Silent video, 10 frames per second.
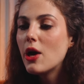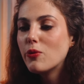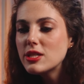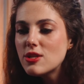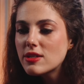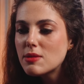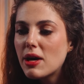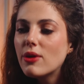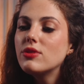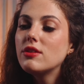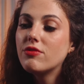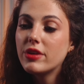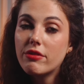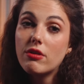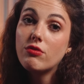We talked about the
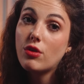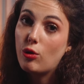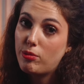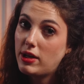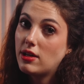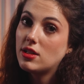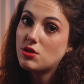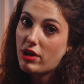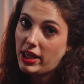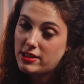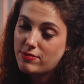fear of opening a trade.